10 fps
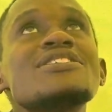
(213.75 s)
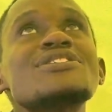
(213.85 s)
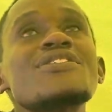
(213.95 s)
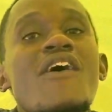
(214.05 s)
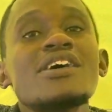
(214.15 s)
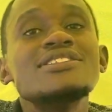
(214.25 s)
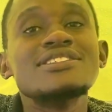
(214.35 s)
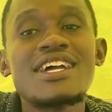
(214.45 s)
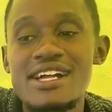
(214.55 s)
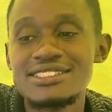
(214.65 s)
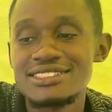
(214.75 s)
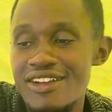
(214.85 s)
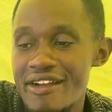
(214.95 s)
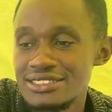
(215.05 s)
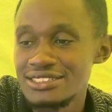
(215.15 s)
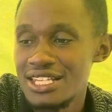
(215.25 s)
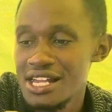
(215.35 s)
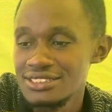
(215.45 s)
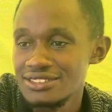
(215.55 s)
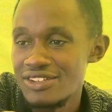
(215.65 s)
and it's raining outside,
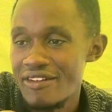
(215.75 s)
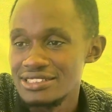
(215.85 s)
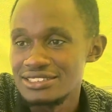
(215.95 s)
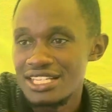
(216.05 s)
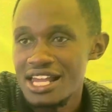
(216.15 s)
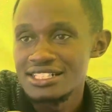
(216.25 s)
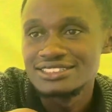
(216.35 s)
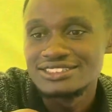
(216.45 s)
but because